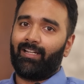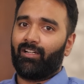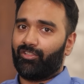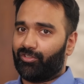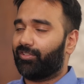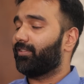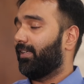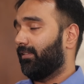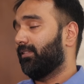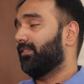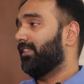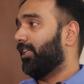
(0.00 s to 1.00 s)
English
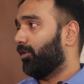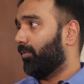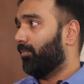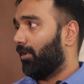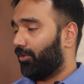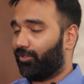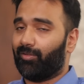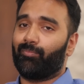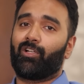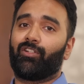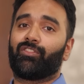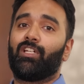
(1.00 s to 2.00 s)
skills need to be brushed up,
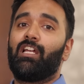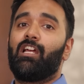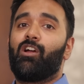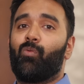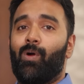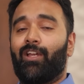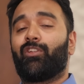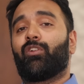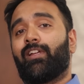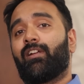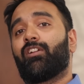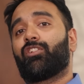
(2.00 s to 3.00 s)
because when your
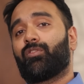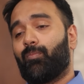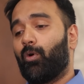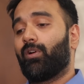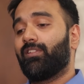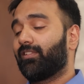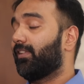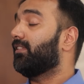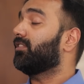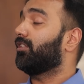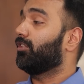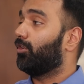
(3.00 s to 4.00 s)
English spoken
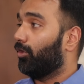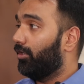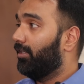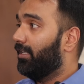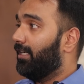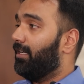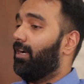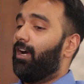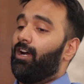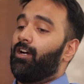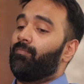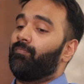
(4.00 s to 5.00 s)
skills are good,
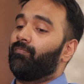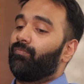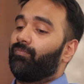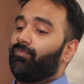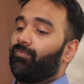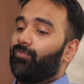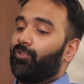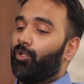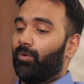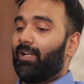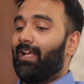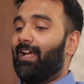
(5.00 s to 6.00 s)
you
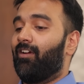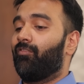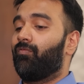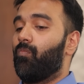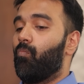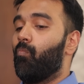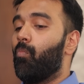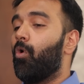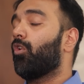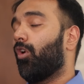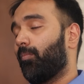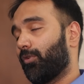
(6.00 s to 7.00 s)
will have
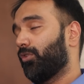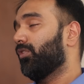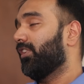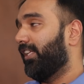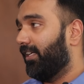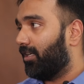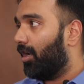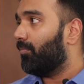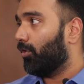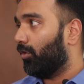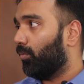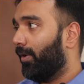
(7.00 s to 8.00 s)
more opportunity come
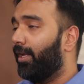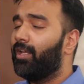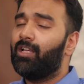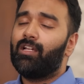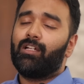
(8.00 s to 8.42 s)
your way,